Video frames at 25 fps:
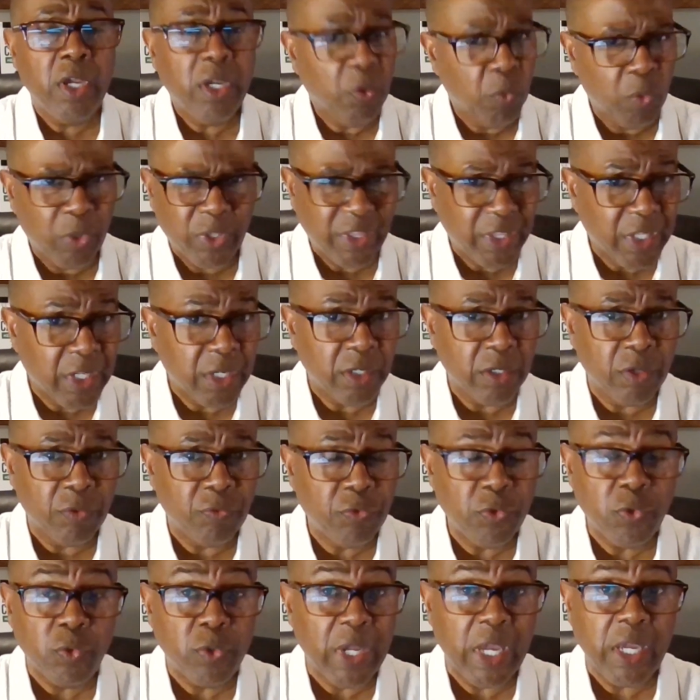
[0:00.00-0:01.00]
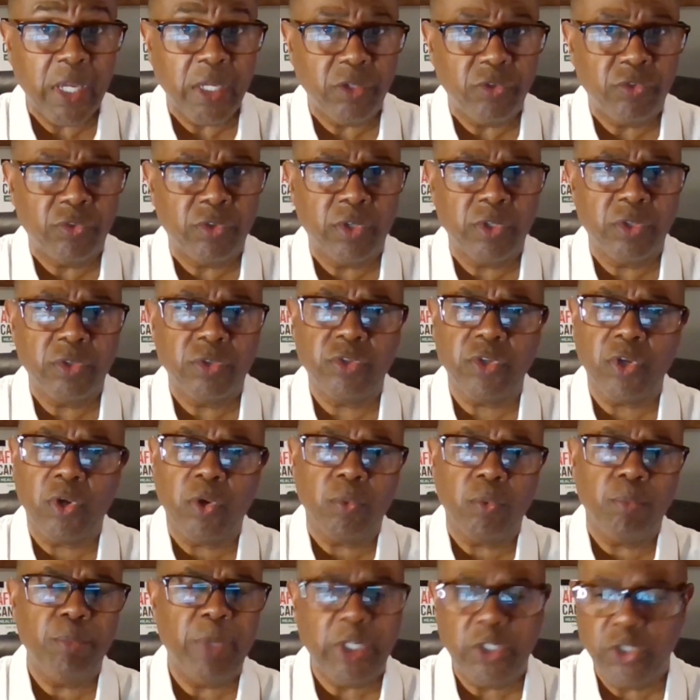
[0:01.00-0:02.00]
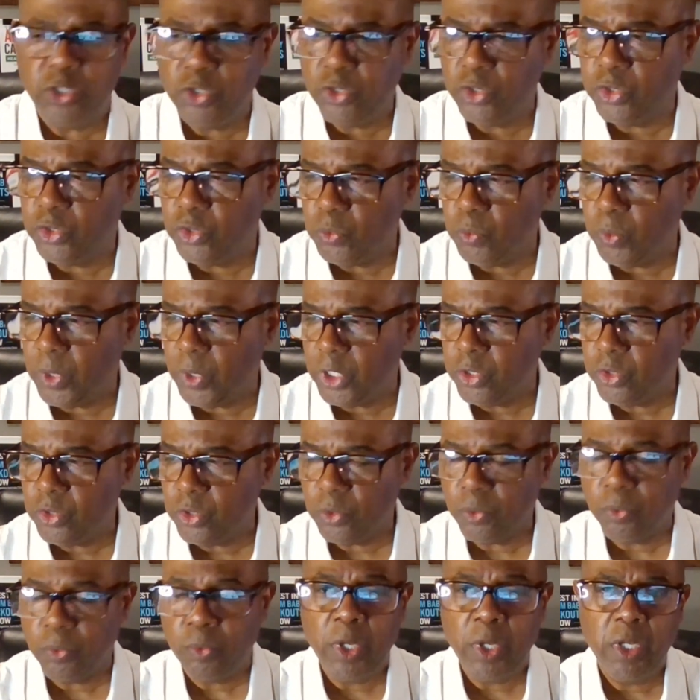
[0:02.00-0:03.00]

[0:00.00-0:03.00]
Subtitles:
within a few days. So make sure you do what you do.